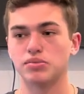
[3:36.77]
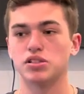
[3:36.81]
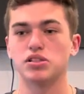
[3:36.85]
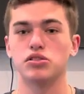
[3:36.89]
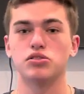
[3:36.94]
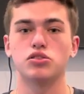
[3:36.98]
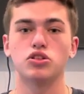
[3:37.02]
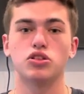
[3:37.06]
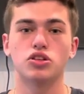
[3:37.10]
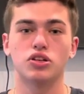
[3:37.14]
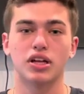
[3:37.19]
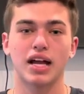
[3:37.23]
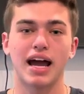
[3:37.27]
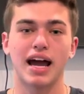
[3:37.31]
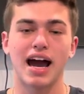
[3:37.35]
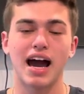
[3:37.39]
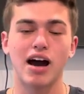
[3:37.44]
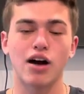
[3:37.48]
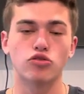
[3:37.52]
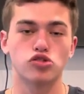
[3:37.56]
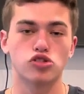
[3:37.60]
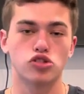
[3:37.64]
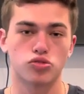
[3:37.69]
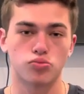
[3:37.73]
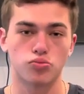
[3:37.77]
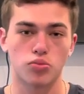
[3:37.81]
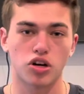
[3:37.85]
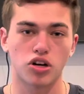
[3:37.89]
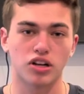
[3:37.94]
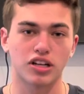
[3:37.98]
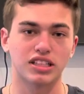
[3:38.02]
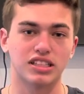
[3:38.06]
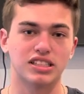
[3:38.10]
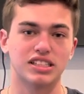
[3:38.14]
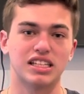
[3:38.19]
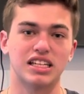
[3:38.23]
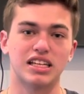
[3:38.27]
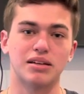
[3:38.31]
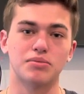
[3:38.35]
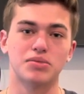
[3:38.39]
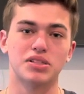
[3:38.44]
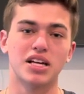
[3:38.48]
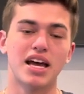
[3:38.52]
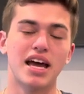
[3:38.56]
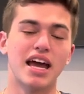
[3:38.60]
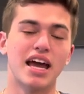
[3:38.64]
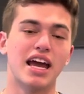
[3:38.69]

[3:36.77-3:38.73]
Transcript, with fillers: he's good at outsmarting teams,